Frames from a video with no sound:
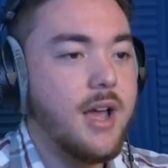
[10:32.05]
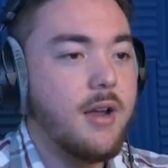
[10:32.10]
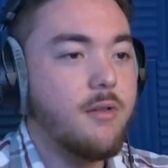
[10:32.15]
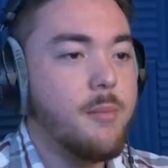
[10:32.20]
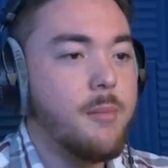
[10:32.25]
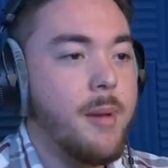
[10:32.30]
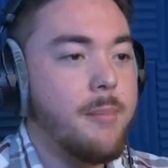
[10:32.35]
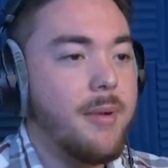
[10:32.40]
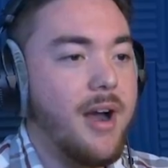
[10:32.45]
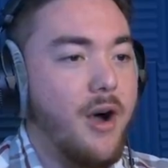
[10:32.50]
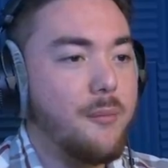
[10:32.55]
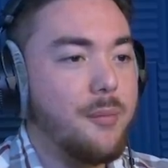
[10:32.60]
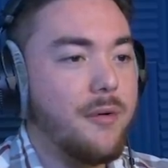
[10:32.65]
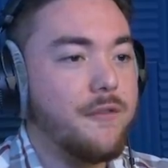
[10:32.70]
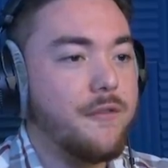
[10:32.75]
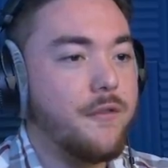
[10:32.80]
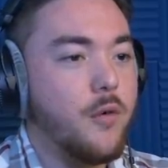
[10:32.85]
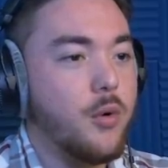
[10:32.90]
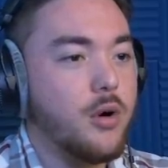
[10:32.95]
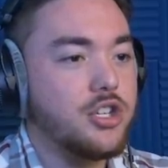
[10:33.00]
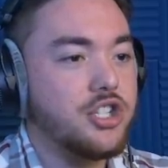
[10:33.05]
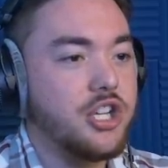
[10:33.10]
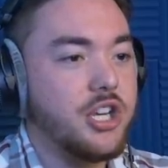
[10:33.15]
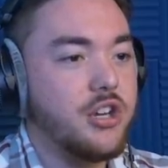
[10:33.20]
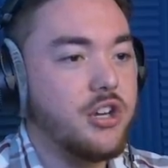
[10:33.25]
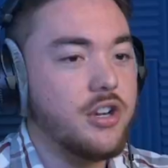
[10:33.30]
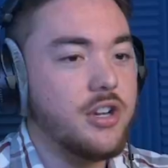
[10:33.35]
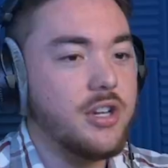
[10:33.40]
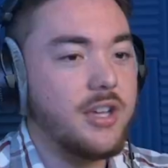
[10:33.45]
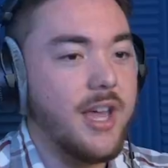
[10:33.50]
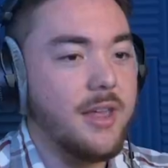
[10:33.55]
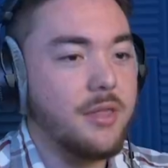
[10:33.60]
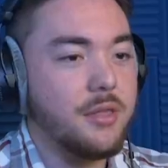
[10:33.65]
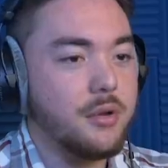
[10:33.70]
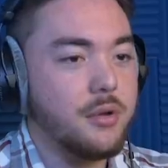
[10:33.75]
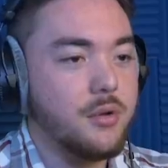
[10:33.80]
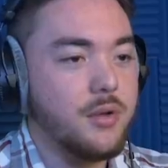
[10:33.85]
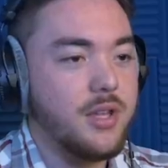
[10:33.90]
Remember how before she couldn't get through